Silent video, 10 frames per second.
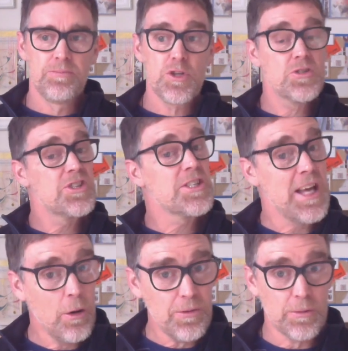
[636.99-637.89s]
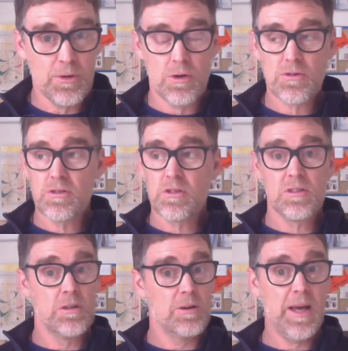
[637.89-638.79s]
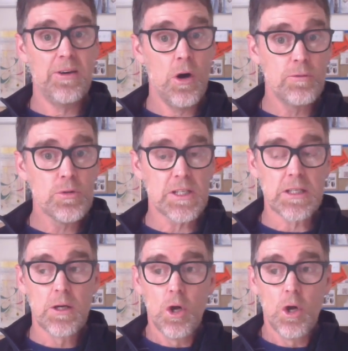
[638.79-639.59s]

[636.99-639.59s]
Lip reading: So self-hypnosis is a lot about novelty.